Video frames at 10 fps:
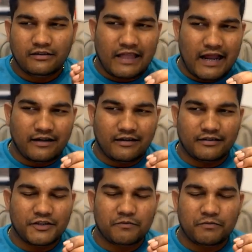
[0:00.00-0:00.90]
that
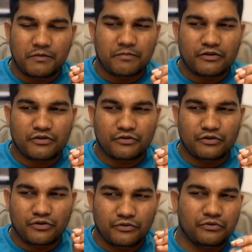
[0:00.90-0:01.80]
these people
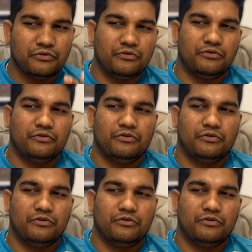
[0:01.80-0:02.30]
should do.